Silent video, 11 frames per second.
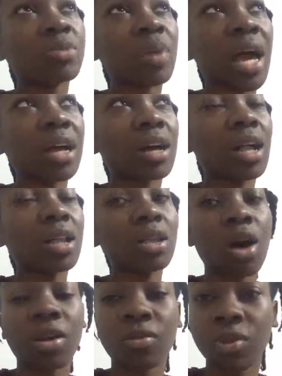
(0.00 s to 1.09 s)
back a
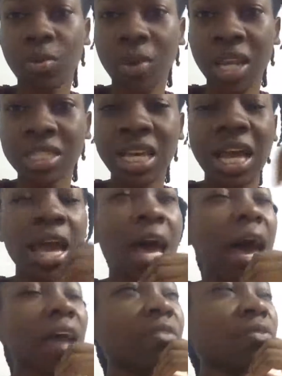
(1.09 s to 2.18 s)
lot of humanity.
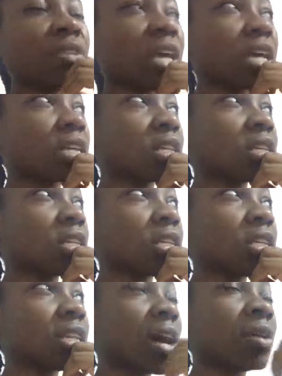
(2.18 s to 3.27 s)
I feel like
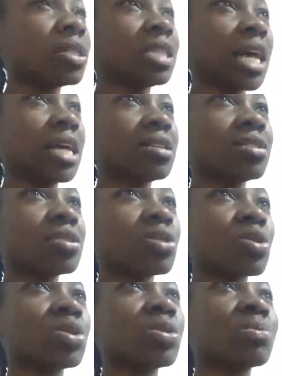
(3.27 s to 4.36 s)
nowadays
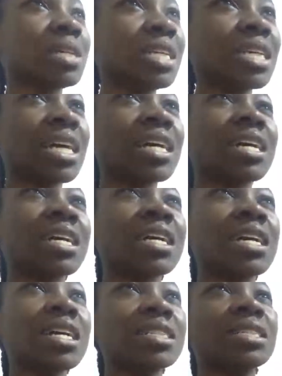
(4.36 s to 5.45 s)
social media
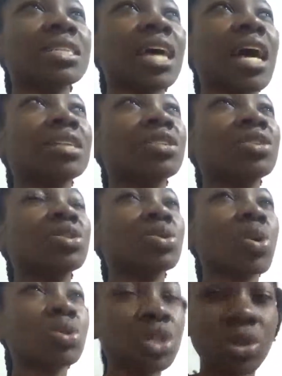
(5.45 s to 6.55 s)
isn't as
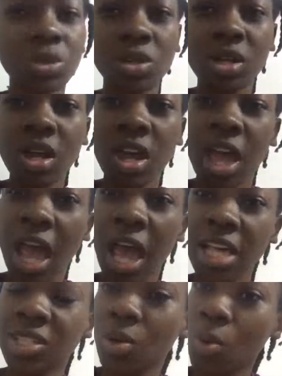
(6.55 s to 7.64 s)
social
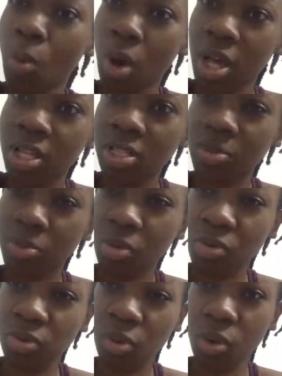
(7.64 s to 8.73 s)
as it was
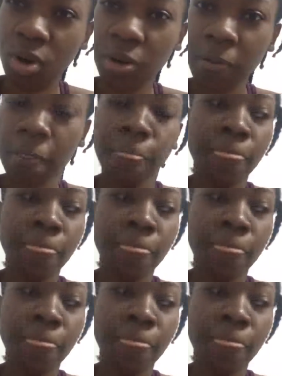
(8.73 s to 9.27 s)
before.